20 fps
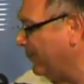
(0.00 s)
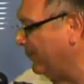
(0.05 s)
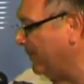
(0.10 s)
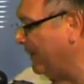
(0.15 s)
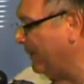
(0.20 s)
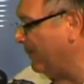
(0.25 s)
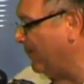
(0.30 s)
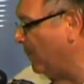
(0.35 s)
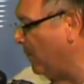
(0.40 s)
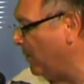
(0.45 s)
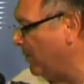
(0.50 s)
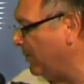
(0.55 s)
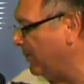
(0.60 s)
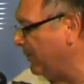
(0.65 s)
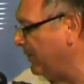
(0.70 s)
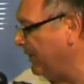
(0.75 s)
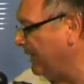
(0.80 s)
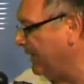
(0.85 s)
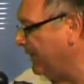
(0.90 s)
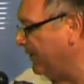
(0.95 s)
the Red Barn
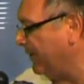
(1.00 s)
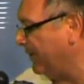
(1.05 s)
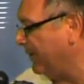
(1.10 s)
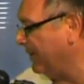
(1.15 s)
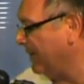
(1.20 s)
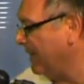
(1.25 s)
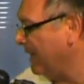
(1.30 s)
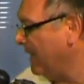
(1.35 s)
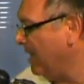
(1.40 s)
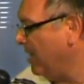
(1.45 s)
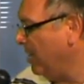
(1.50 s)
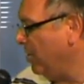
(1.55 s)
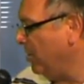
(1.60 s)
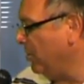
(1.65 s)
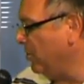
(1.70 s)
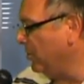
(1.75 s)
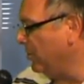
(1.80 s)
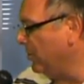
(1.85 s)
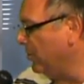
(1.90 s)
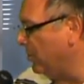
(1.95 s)
Theater.
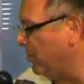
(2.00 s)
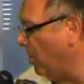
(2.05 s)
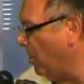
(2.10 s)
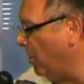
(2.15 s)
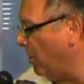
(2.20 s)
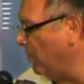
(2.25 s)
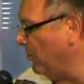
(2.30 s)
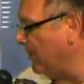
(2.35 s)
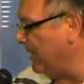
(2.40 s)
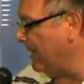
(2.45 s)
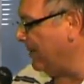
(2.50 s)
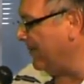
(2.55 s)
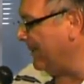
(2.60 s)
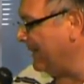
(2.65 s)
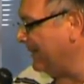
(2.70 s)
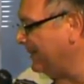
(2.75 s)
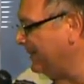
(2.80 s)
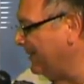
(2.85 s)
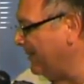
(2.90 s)
You can call them at